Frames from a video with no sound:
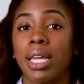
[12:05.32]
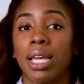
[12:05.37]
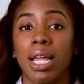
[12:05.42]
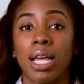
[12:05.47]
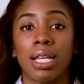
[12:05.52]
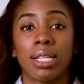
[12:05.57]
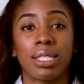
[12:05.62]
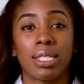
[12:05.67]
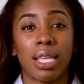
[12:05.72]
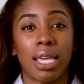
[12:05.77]
it
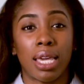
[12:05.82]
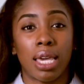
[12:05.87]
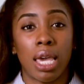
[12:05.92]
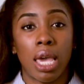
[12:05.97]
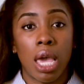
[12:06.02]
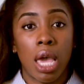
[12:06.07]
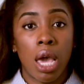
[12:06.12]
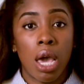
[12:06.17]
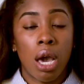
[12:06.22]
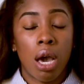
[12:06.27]
has like
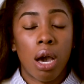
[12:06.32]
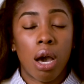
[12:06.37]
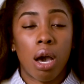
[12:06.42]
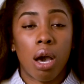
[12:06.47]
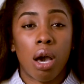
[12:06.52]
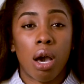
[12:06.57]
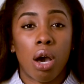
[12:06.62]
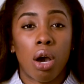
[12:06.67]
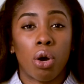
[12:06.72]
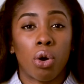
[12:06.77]

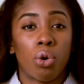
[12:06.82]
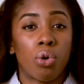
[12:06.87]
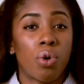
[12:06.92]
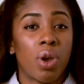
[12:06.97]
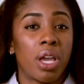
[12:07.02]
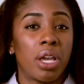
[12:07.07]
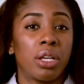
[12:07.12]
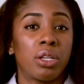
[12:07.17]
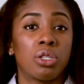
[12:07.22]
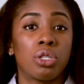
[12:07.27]
a
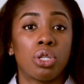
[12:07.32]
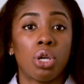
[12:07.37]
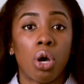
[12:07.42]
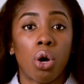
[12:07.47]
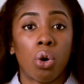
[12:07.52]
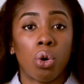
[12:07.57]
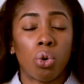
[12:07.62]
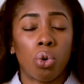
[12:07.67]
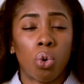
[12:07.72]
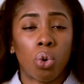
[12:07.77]
grayish
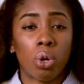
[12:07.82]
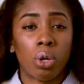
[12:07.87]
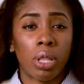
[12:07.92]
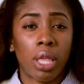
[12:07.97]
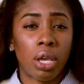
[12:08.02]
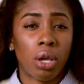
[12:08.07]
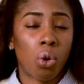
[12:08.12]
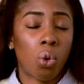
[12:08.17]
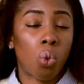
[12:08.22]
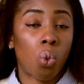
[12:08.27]
tone or
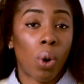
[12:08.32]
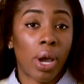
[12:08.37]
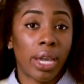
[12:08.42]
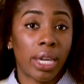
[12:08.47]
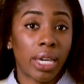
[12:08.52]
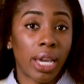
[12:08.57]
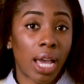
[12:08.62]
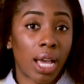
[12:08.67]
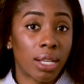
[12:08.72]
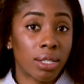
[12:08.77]
like a
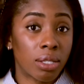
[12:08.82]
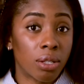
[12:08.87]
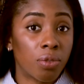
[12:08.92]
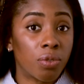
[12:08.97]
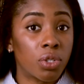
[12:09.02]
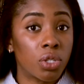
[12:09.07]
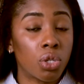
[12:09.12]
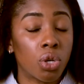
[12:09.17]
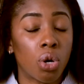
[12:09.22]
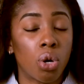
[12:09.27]
white cast of
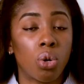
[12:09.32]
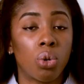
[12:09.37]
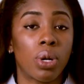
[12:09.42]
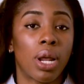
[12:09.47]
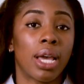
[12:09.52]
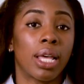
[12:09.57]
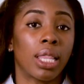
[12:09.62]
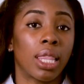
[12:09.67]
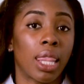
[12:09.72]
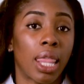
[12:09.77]
a tone.
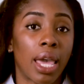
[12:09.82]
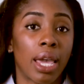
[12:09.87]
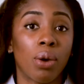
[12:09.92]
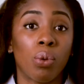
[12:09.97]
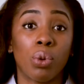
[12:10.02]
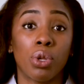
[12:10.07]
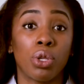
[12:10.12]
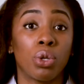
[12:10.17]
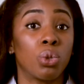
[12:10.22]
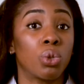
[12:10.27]
I like
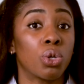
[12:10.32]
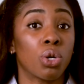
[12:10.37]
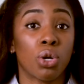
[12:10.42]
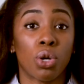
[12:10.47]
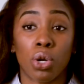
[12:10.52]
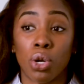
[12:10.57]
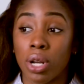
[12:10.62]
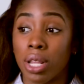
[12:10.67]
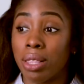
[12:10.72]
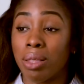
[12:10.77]
when you
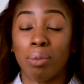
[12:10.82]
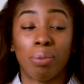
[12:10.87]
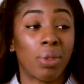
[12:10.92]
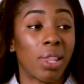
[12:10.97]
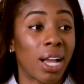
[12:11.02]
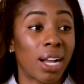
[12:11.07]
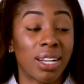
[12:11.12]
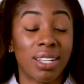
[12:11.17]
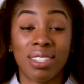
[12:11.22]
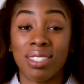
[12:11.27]
turn and the
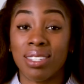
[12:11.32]
black is